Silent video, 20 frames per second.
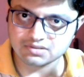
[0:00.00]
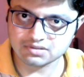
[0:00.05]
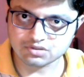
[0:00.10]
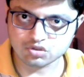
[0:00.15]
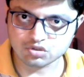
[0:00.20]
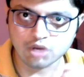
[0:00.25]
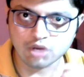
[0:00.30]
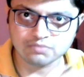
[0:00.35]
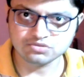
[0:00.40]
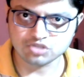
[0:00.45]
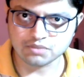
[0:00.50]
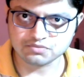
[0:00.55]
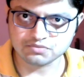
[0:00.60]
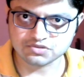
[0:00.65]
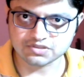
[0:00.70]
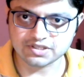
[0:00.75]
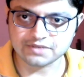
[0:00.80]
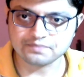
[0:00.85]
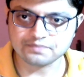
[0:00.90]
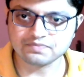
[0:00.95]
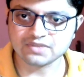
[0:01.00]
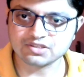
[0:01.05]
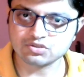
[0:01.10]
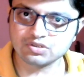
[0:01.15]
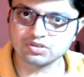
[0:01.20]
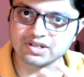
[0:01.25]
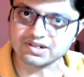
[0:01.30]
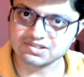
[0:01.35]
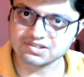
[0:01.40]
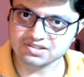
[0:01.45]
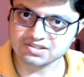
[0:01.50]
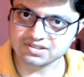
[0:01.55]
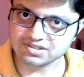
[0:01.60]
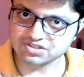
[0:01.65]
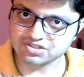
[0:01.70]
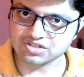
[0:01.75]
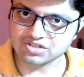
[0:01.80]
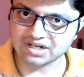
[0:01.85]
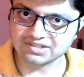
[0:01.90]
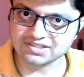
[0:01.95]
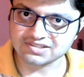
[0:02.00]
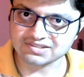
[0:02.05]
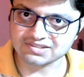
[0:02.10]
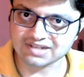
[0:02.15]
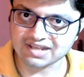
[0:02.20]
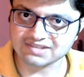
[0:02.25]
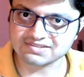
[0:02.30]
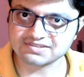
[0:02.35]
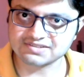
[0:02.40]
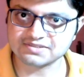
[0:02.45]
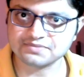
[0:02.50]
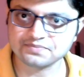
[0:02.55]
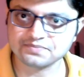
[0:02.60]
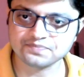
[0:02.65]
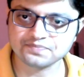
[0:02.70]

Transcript: Noam Chomsky. So let's start this class.